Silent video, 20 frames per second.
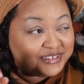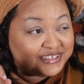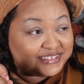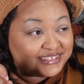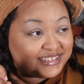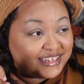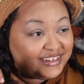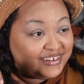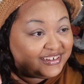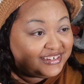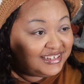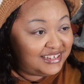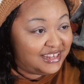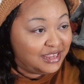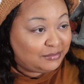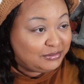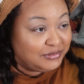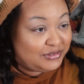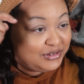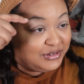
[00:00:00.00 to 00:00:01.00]
cause Larry the
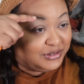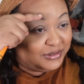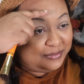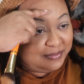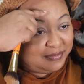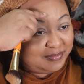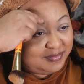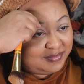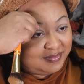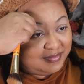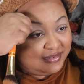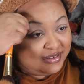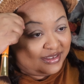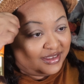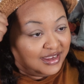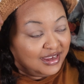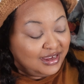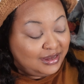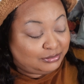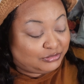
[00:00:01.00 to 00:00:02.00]
Lobster,
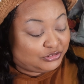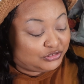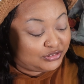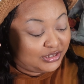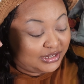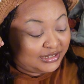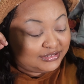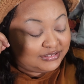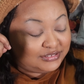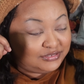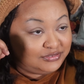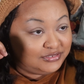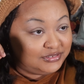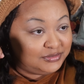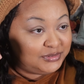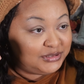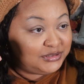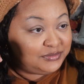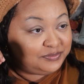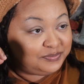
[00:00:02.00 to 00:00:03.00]
abstract. You feel I
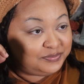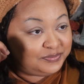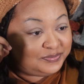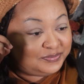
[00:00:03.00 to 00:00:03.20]
me? Mean?